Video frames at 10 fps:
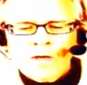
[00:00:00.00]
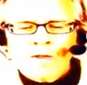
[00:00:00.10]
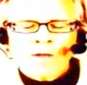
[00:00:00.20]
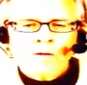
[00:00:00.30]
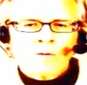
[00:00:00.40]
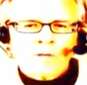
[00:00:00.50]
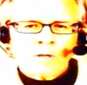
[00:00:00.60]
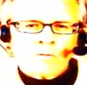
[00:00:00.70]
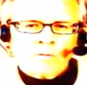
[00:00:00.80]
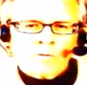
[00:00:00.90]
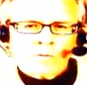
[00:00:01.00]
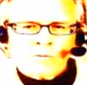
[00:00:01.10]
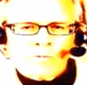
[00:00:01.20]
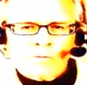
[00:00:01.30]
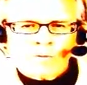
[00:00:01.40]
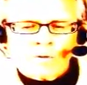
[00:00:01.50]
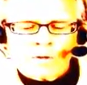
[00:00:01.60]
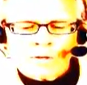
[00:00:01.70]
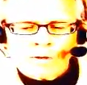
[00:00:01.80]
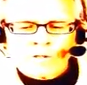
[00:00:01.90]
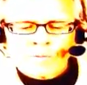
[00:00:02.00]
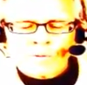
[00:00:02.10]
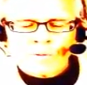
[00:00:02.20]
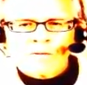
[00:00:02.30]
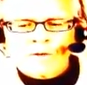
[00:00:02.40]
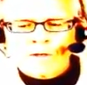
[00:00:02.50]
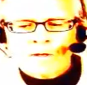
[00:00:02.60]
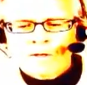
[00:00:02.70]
And then you can go to another specific.